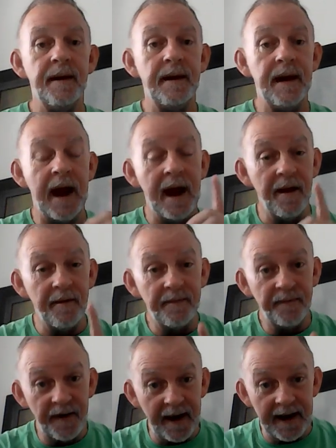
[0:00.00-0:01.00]
Now,
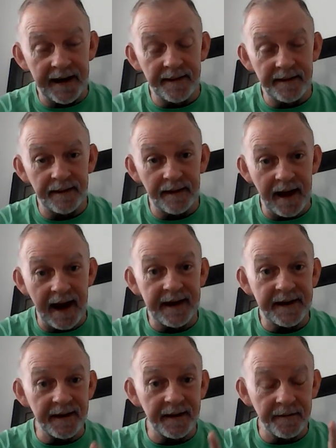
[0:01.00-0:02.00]
fight
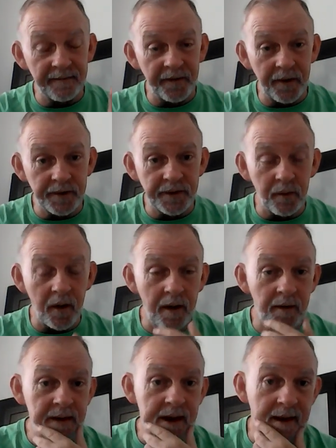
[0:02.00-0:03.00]
like the first
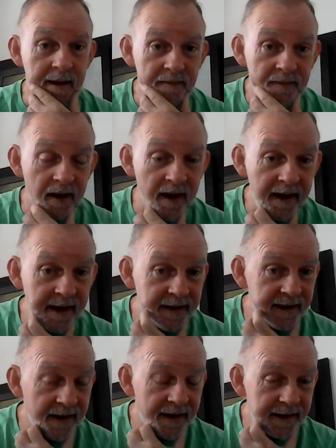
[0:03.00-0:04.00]
Wild Cop fight
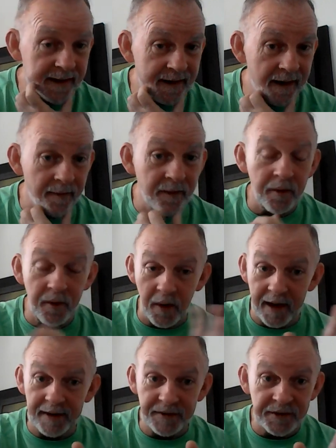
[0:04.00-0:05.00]
that I'm going to go
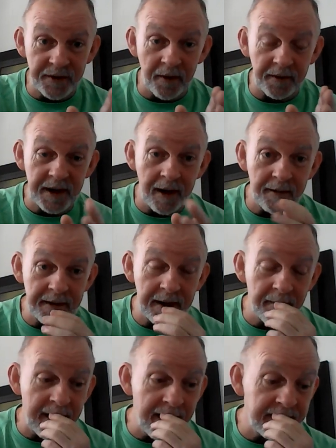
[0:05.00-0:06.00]
ahead and start
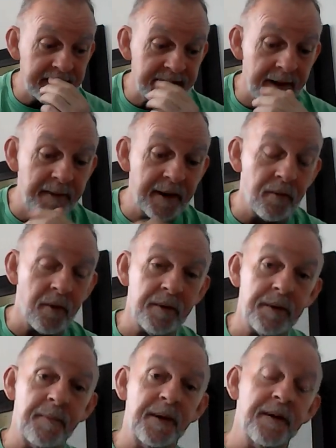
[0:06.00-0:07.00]
talking about, because I've been
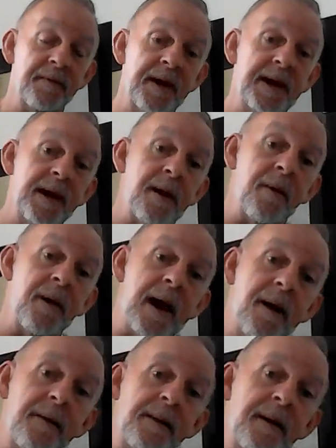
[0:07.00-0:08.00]
wanting to put a video
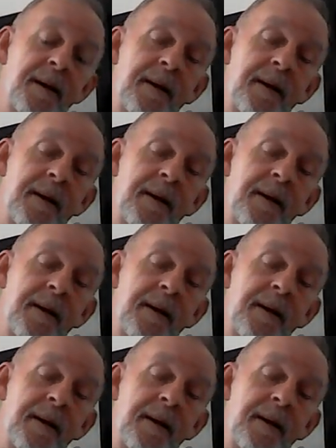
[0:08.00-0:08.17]
out